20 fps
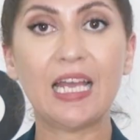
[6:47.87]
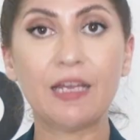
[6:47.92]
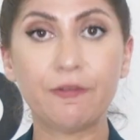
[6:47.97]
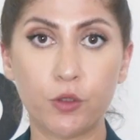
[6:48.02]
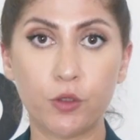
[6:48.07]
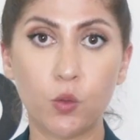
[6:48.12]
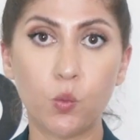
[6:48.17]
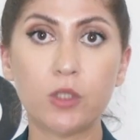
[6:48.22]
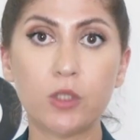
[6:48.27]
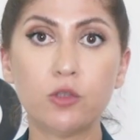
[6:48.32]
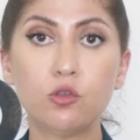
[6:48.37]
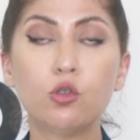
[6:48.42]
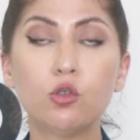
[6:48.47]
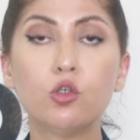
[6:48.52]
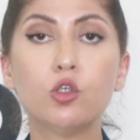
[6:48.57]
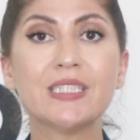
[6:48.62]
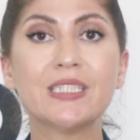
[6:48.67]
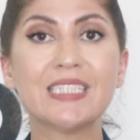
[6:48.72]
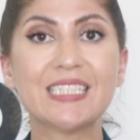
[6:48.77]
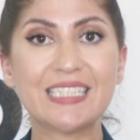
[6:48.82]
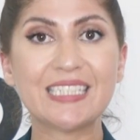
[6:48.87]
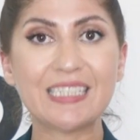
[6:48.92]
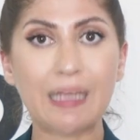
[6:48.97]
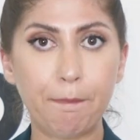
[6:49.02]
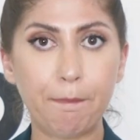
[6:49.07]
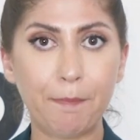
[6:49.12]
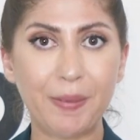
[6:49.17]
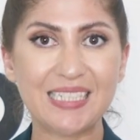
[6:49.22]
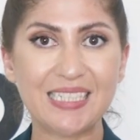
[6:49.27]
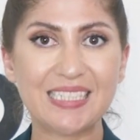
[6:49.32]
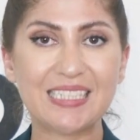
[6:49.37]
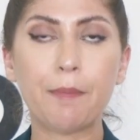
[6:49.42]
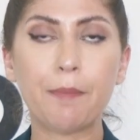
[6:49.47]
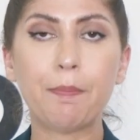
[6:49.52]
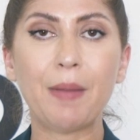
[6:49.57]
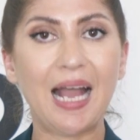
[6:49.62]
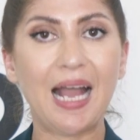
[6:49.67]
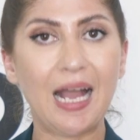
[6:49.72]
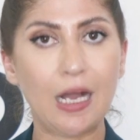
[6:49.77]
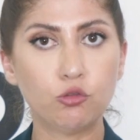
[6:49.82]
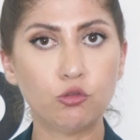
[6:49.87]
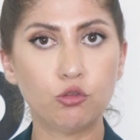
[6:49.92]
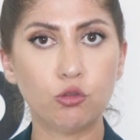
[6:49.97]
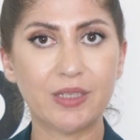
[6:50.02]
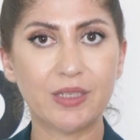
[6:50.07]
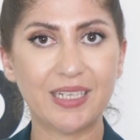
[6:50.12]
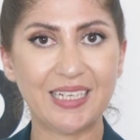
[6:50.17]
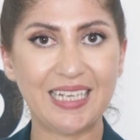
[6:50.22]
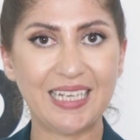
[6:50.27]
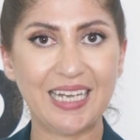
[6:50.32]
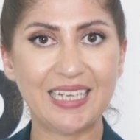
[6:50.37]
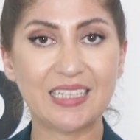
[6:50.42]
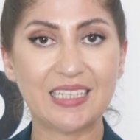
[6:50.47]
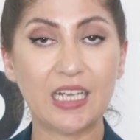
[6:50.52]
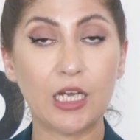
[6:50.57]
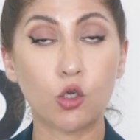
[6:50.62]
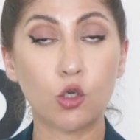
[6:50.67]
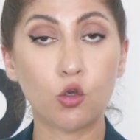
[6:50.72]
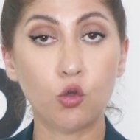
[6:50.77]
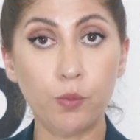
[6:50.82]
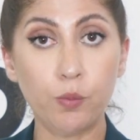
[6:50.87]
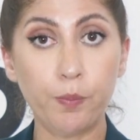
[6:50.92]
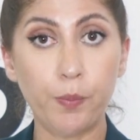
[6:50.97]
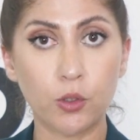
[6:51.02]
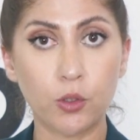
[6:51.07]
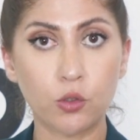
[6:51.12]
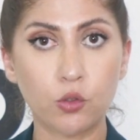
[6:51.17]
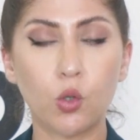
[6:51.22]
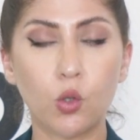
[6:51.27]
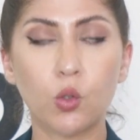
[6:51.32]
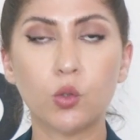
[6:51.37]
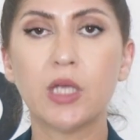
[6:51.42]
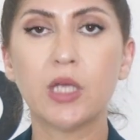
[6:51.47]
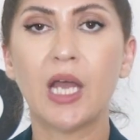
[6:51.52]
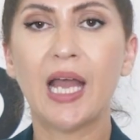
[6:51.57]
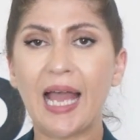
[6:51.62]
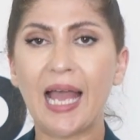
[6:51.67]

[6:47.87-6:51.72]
If you want to learn step by step how to create a coupon code